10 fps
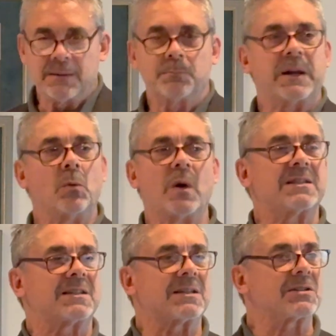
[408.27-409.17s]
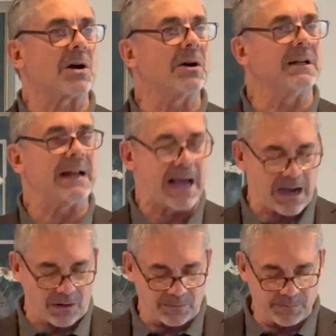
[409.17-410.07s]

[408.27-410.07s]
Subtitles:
But he wants to start it now.